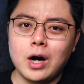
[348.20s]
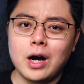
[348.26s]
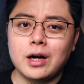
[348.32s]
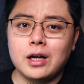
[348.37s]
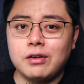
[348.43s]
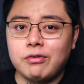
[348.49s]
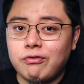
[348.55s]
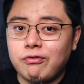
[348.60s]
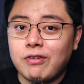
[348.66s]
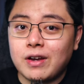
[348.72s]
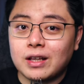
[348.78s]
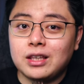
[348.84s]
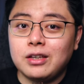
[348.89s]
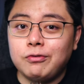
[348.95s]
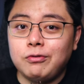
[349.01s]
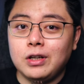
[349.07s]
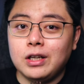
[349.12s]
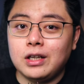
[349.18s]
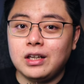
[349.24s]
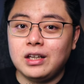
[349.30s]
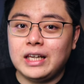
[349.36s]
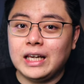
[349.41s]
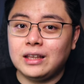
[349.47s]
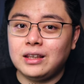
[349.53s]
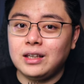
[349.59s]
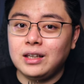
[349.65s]
are effectively
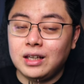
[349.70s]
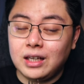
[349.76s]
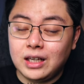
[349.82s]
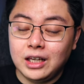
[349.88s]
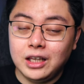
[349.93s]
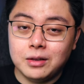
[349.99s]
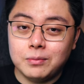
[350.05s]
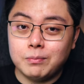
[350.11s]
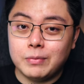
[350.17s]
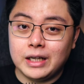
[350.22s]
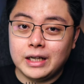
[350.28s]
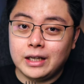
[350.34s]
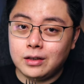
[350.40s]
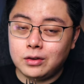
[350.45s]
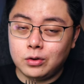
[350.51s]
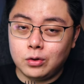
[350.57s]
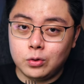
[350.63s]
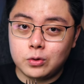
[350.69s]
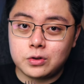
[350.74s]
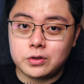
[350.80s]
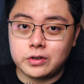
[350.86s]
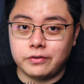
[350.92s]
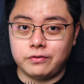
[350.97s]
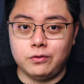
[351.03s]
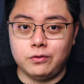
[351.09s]
getting hit by that dose of